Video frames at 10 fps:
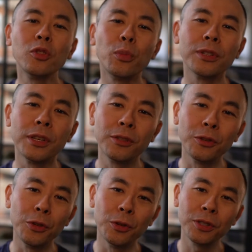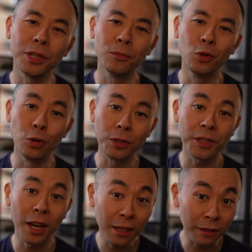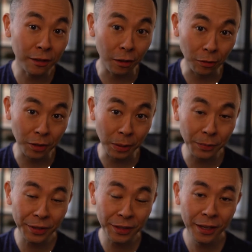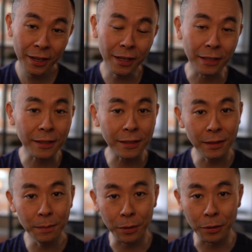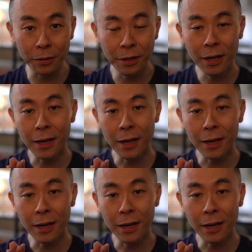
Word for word: to present to you some neuroscience concepts in a simple,